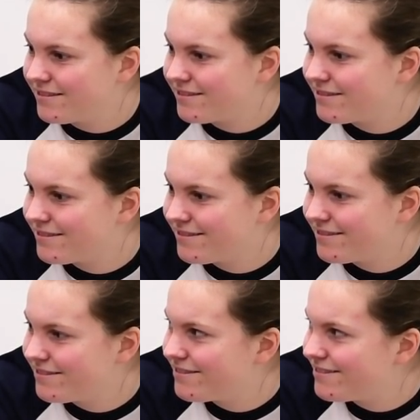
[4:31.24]

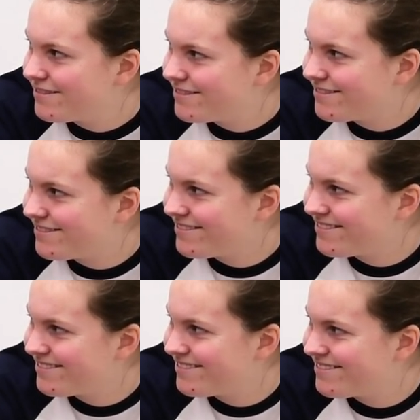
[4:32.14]

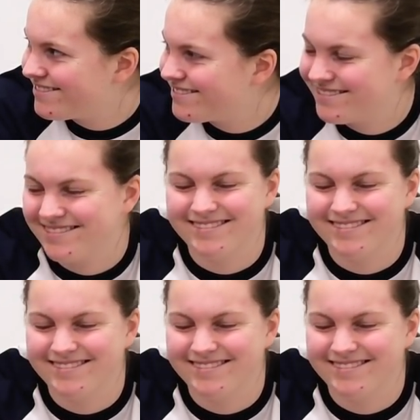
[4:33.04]
(not speaking)